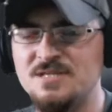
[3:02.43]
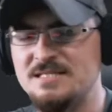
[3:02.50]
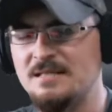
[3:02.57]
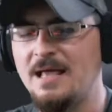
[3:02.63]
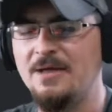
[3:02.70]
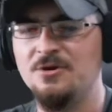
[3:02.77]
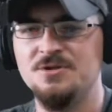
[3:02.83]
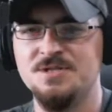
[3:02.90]

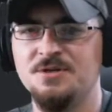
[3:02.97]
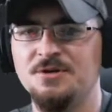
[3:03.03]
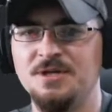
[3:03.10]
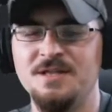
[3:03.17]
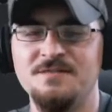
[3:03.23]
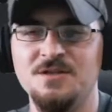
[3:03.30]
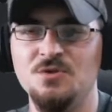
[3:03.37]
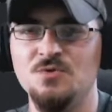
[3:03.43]
sliders
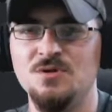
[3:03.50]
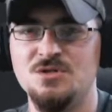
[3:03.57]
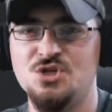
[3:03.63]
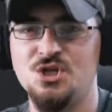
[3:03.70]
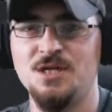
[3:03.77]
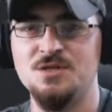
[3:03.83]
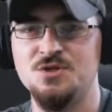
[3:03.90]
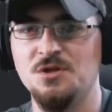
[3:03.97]
underneath that you can
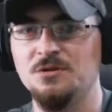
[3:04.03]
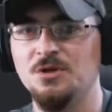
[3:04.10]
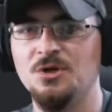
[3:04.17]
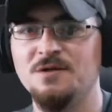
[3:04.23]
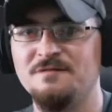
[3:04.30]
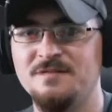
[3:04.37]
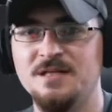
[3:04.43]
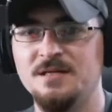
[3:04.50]
change the look
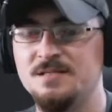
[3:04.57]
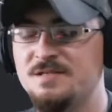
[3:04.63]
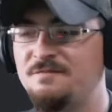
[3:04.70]
of things.